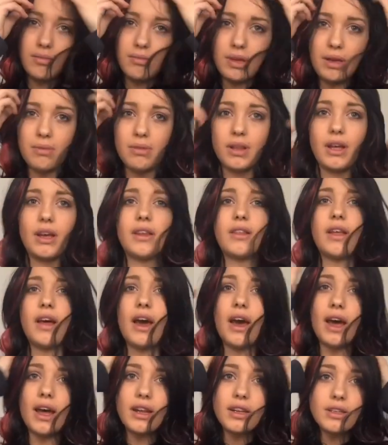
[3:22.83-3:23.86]
Maybe like
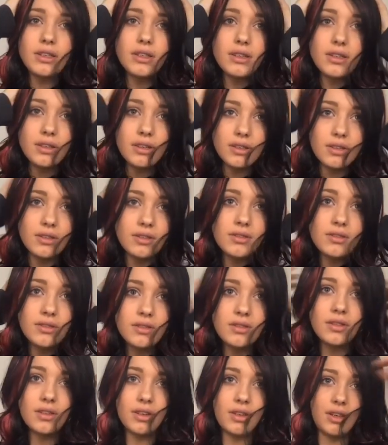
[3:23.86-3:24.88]
that.
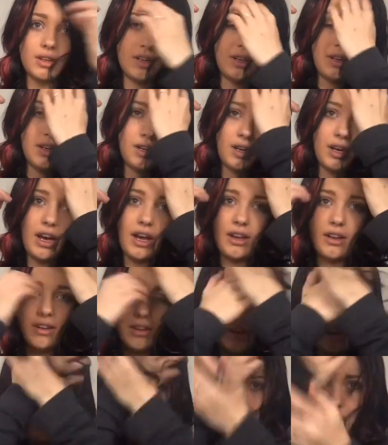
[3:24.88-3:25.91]
I don't
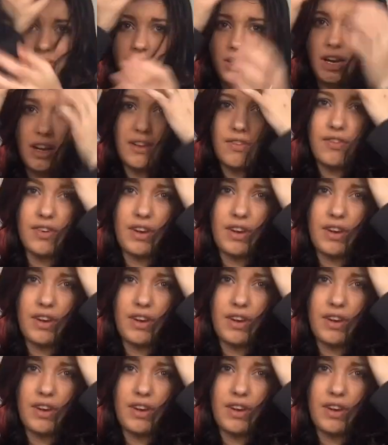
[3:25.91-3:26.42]
know. I'm trying to